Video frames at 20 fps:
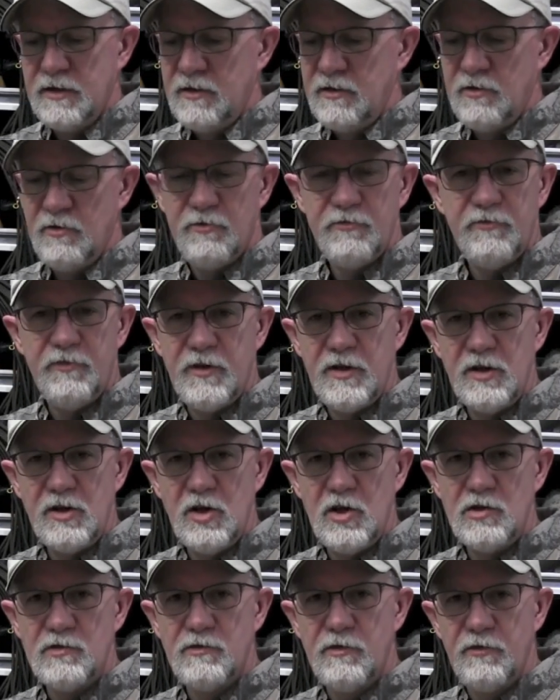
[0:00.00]
They're
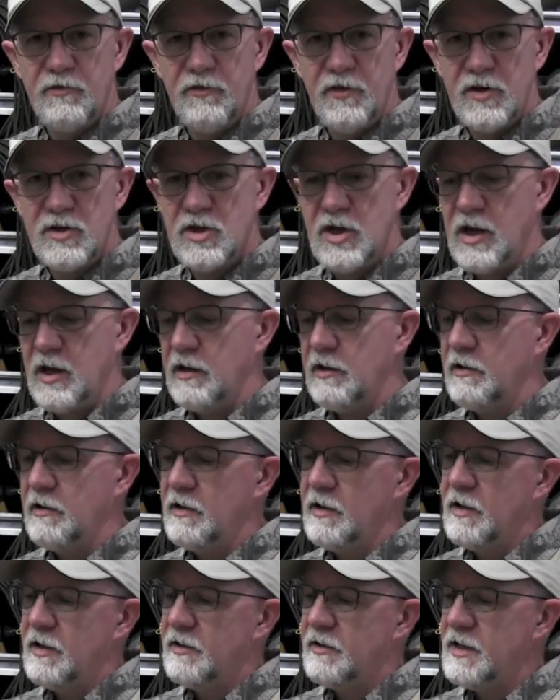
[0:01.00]
used for fishing.
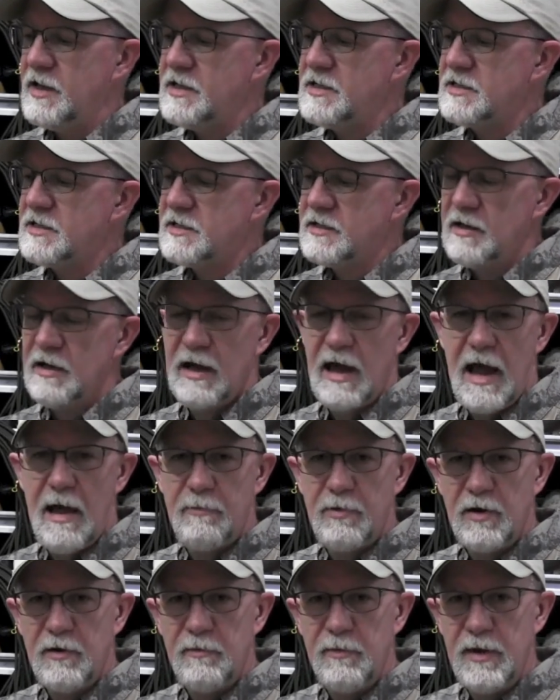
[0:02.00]
These
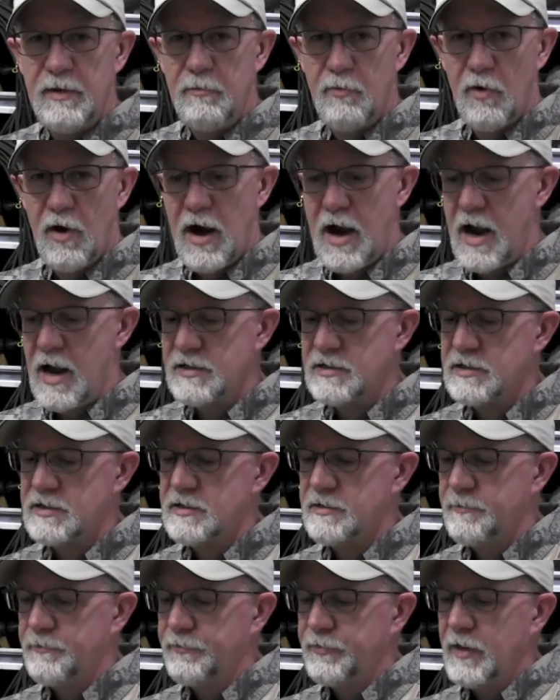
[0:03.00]
happen to be
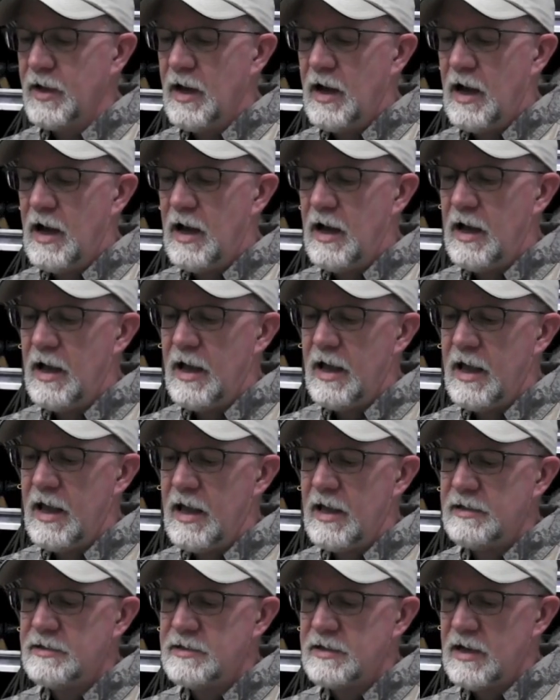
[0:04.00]
brass.
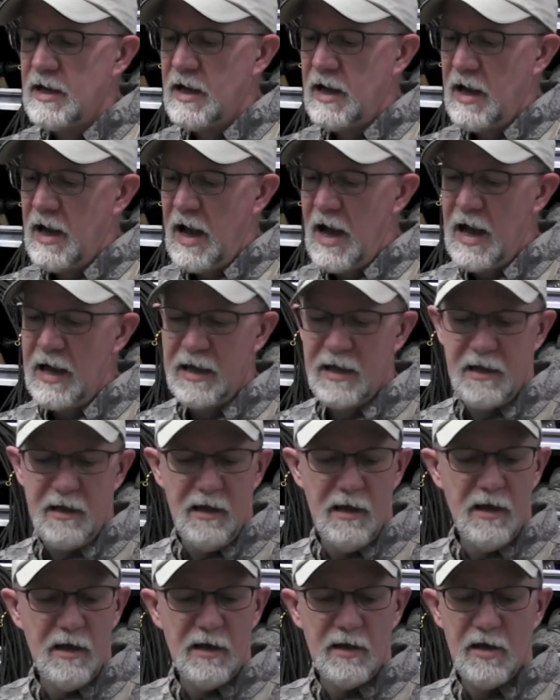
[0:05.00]
I
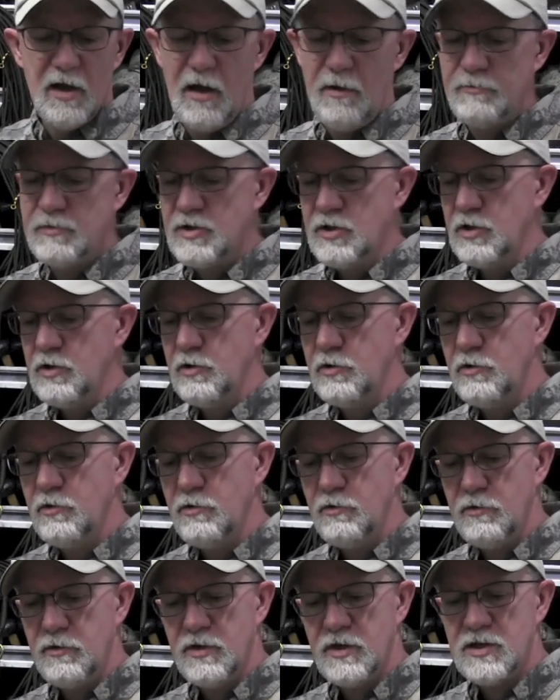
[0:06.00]
come
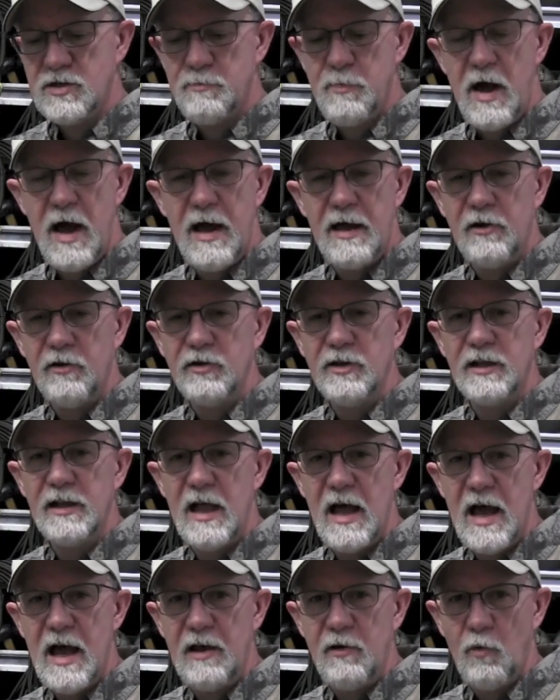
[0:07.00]
to the spot on the
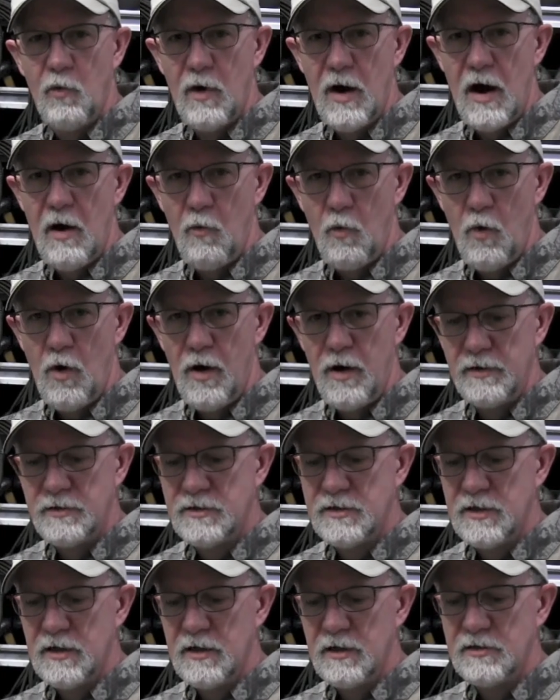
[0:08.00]
line where I
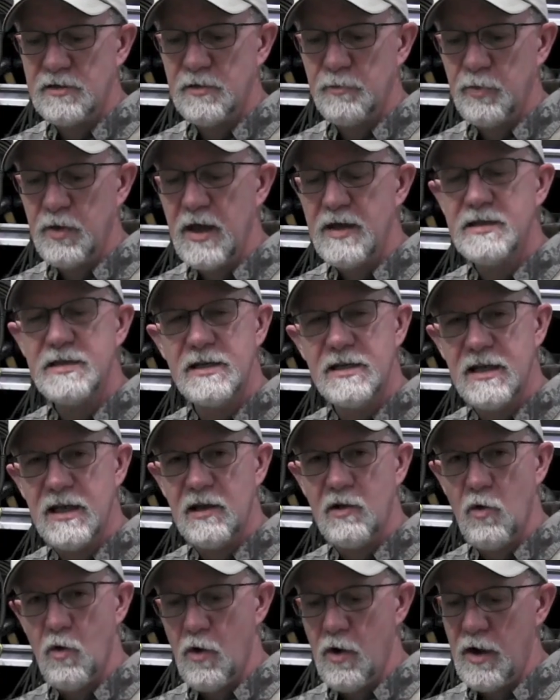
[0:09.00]
want to place a
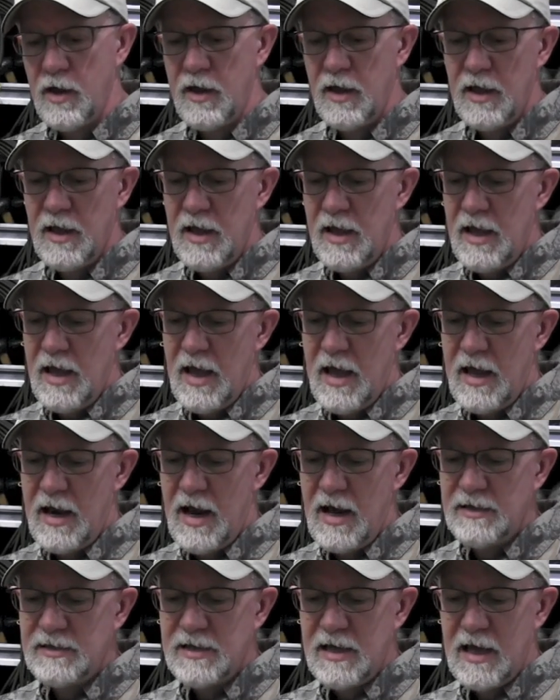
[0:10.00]
decoy, and
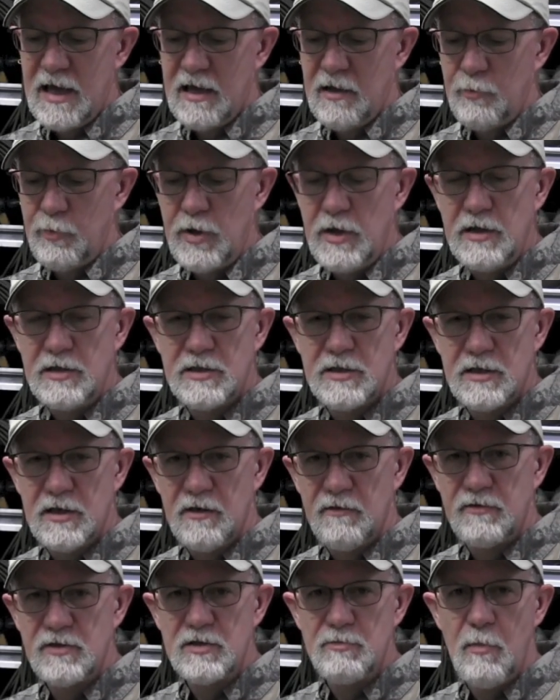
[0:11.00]
I take a piece
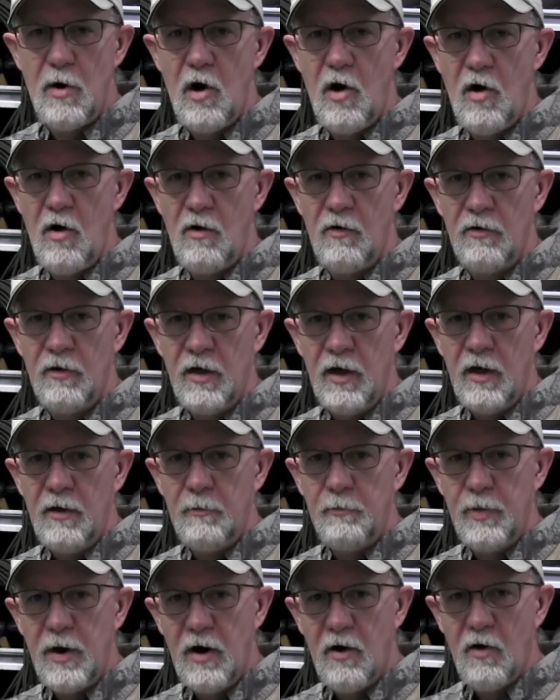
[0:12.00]
of small
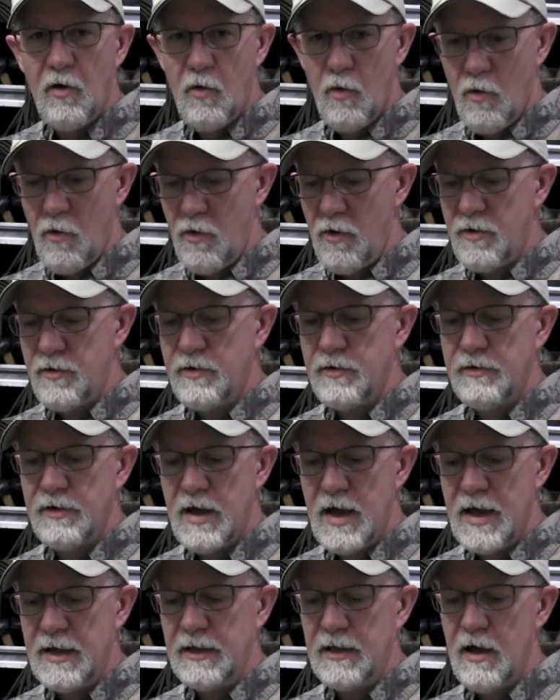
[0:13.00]
paracord,
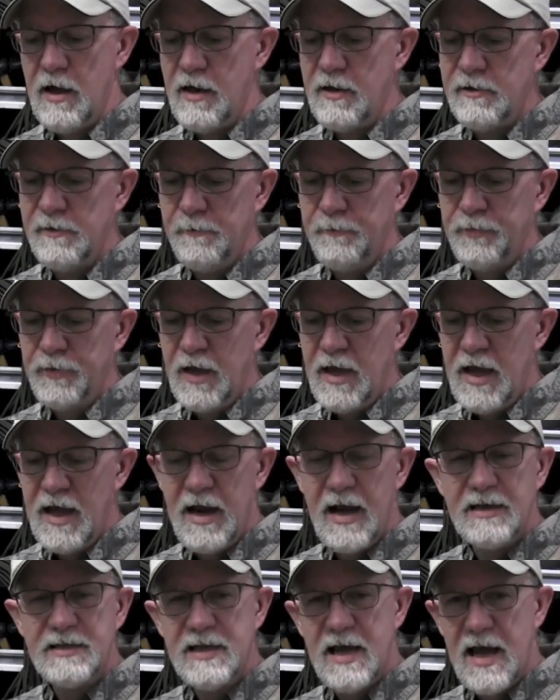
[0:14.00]
nylon,
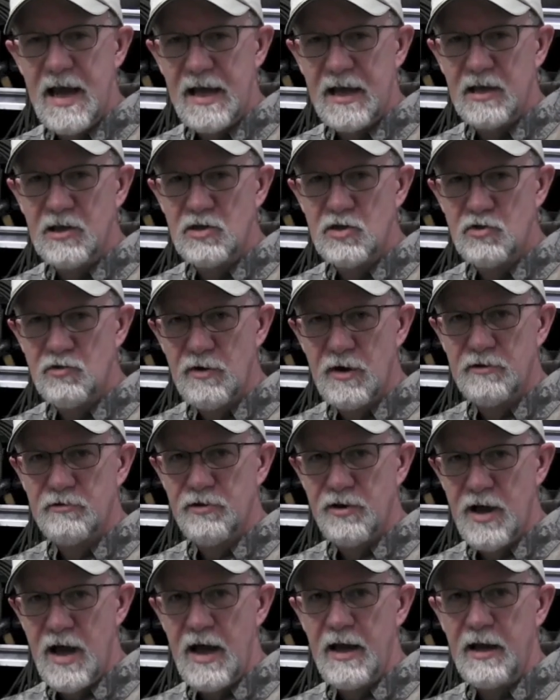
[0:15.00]
and I tie a
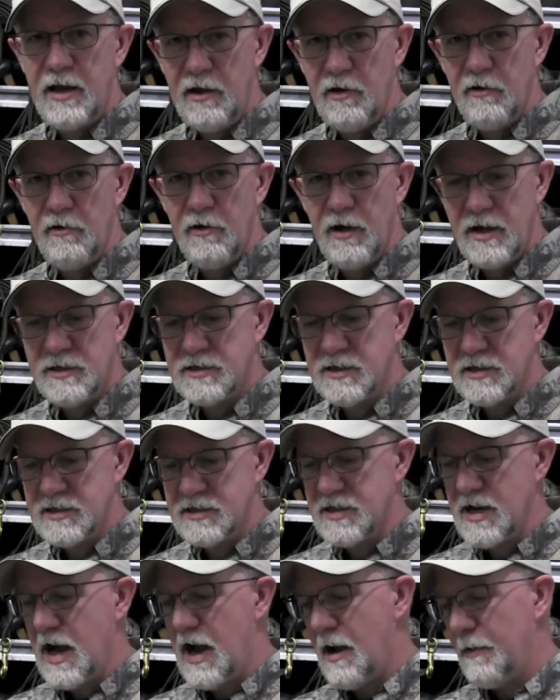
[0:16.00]
constrictor knot here as a
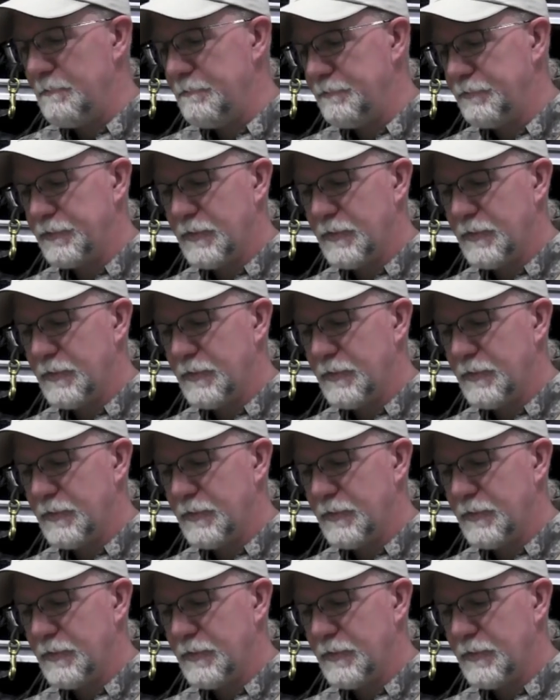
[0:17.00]
stop.